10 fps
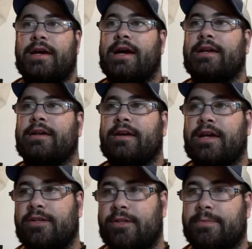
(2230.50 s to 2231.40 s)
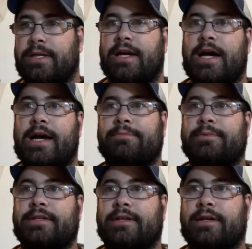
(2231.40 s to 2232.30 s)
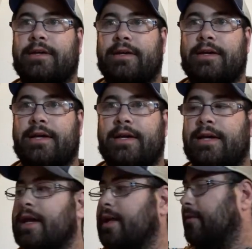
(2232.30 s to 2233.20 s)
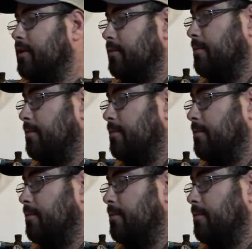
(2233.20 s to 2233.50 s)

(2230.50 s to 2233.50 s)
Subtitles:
on an element optic, and if you